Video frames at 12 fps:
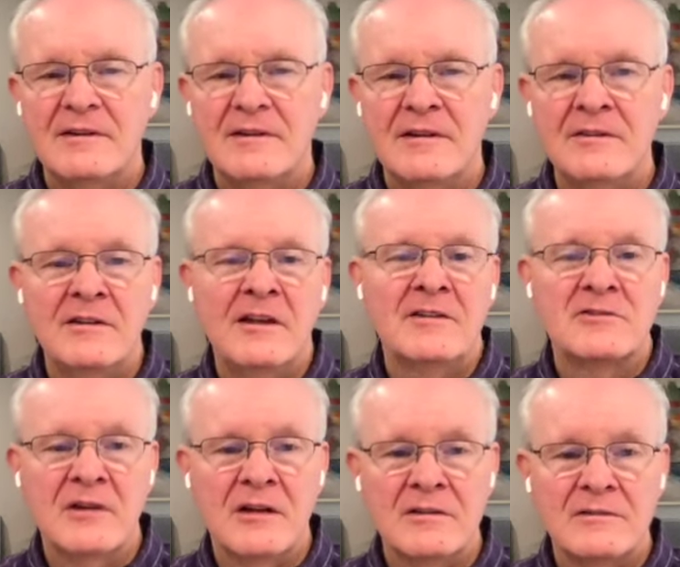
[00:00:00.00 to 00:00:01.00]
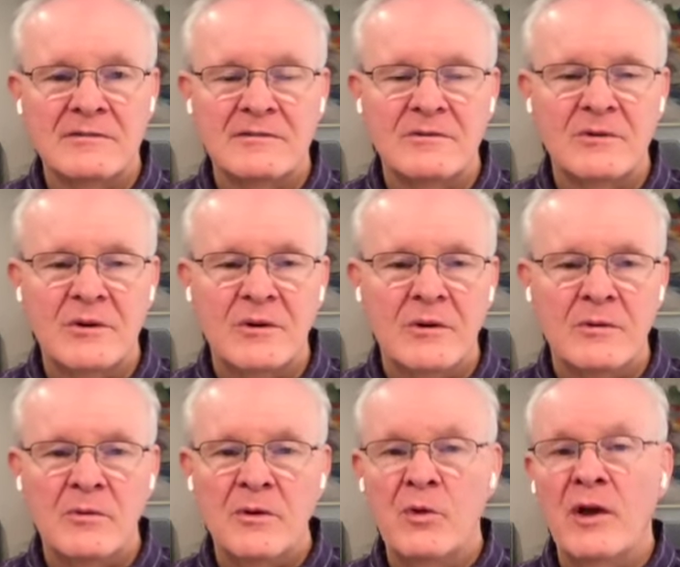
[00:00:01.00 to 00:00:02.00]
And then that son will
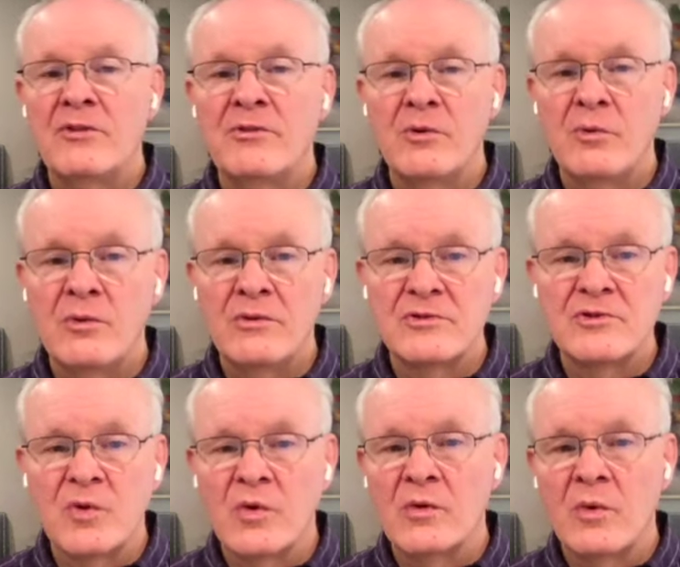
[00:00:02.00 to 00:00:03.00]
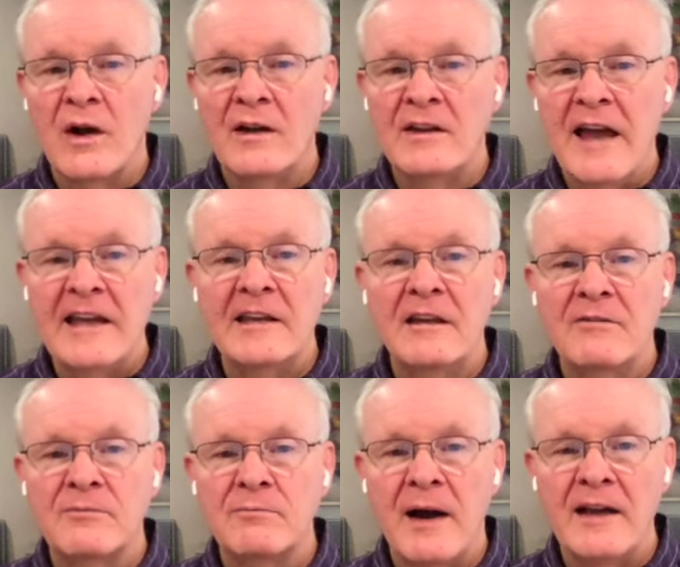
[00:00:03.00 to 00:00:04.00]
be run through with a sword while he's hanging
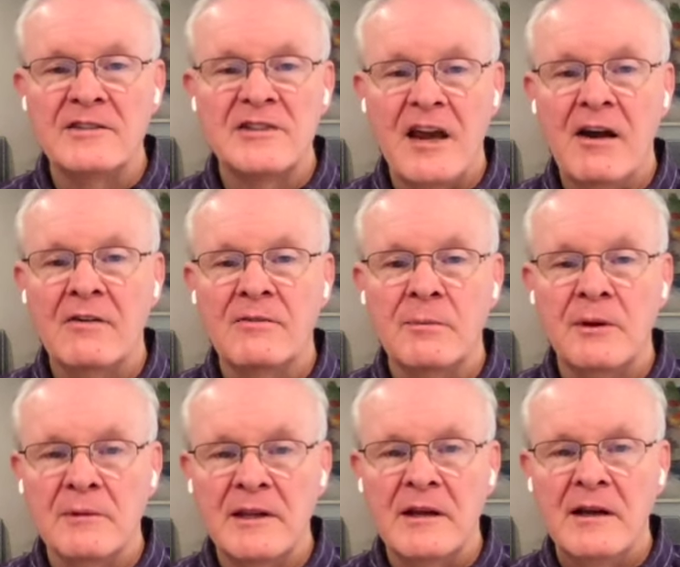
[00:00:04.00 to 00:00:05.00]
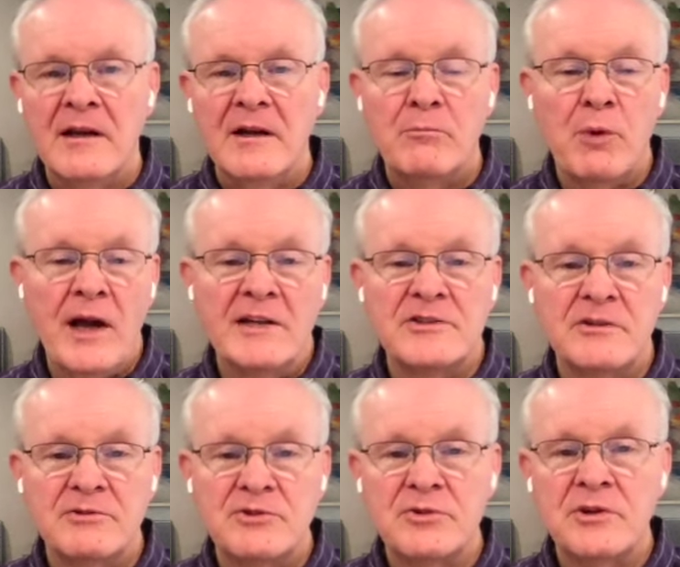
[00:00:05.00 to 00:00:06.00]
by his hair from a branch of a
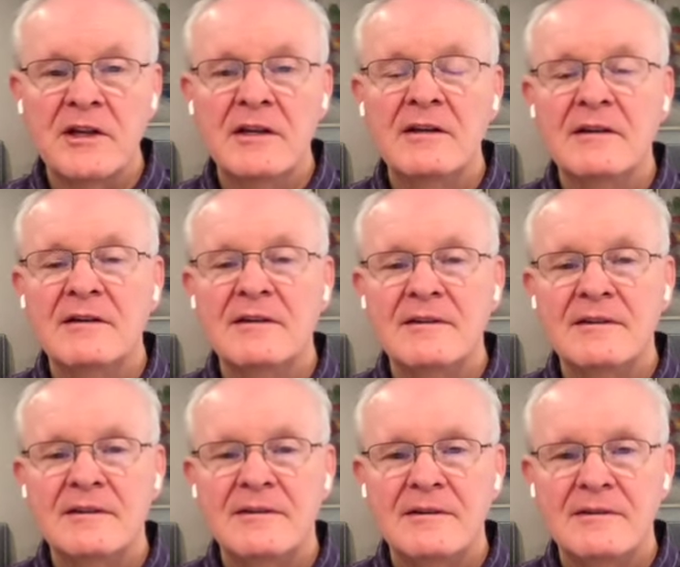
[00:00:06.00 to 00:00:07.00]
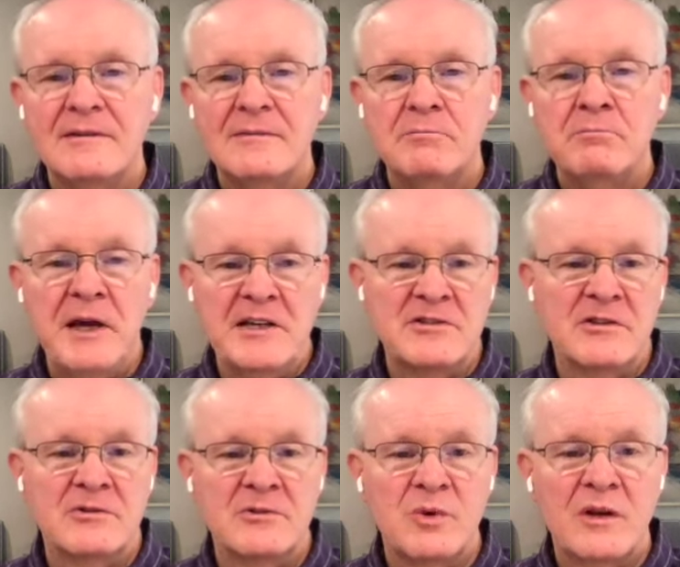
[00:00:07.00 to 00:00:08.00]
tree.
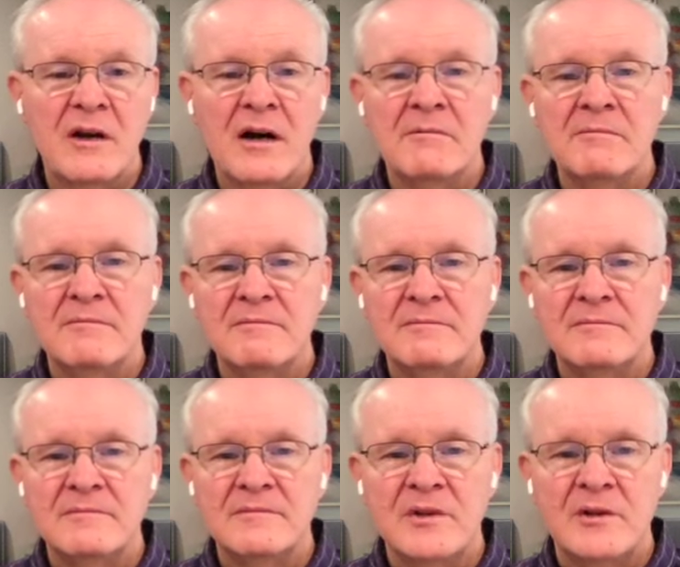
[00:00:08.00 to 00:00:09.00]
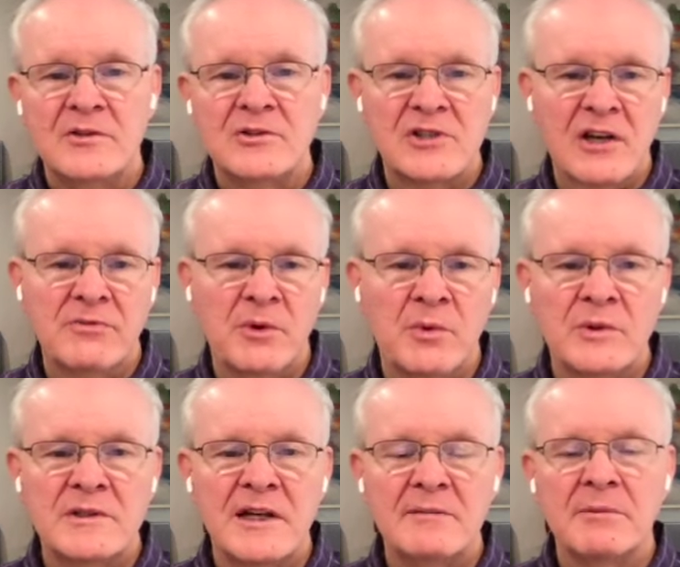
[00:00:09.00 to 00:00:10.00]
Pestilence would come. Suffering would
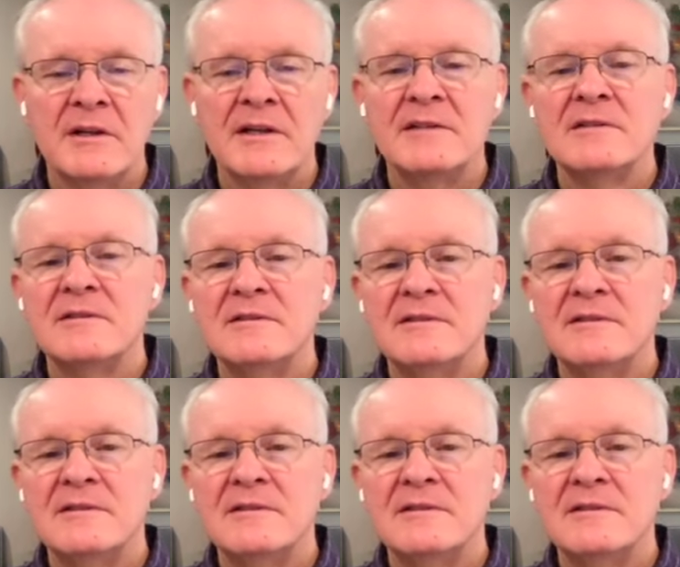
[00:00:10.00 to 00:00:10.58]
take place.